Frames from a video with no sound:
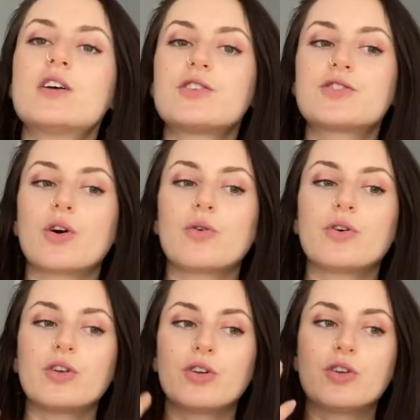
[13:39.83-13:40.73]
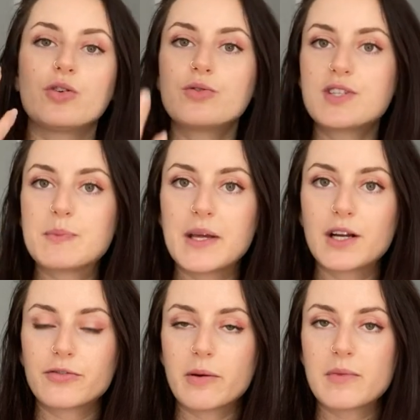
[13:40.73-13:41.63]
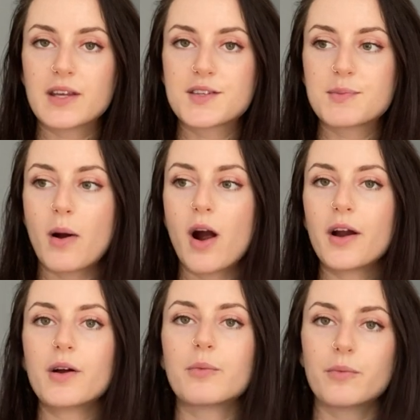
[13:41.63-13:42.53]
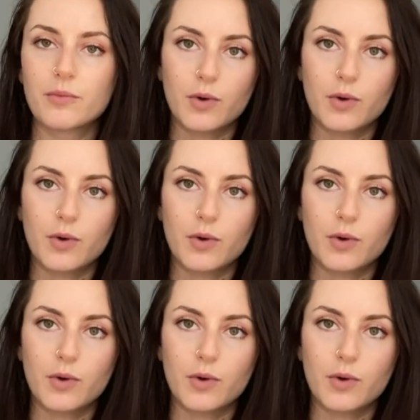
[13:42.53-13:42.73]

So you speak from this part,